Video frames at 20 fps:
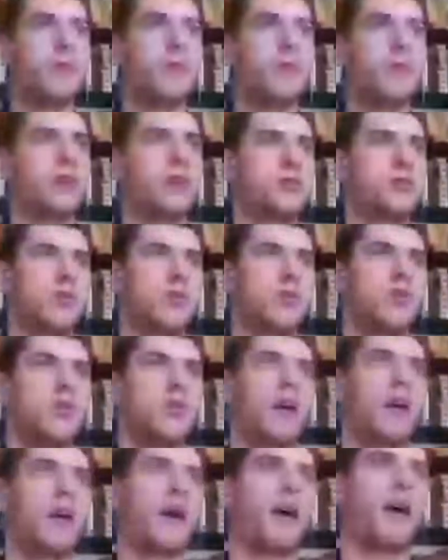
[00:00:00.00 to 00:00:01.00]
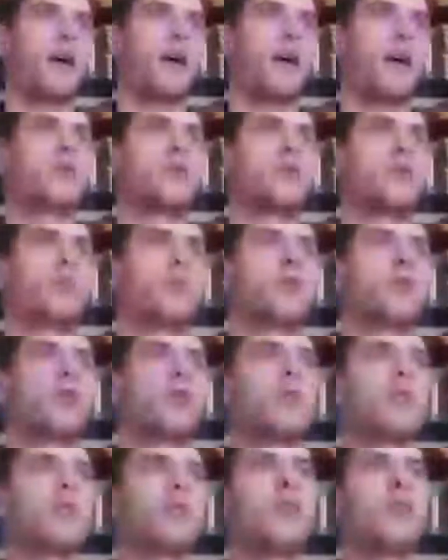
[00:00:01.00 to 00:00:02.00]
potential, and to
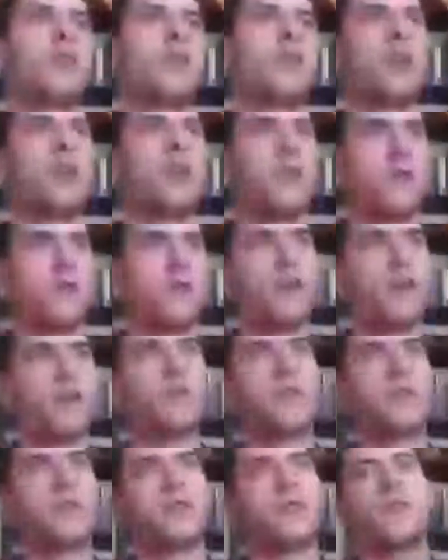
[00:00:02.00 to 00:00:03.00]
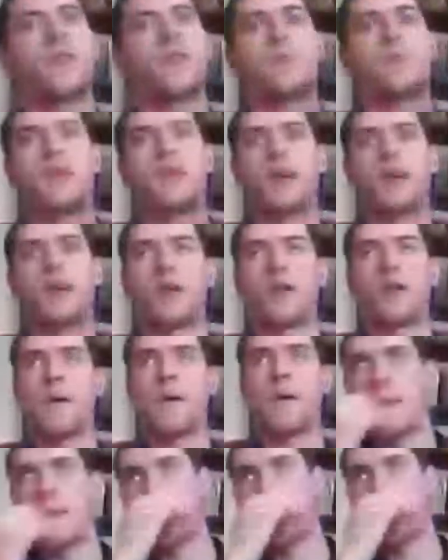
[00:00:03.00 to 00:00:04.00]
turn yourself into something
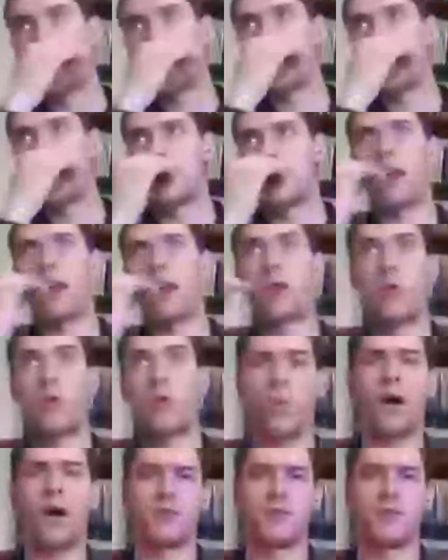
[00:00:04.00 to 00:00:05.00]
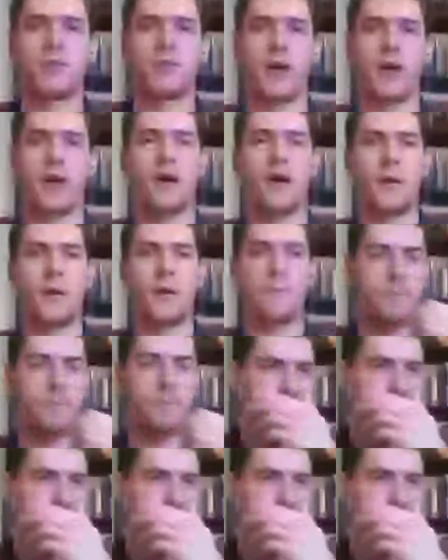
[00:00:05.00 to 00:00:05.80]
that you want to become.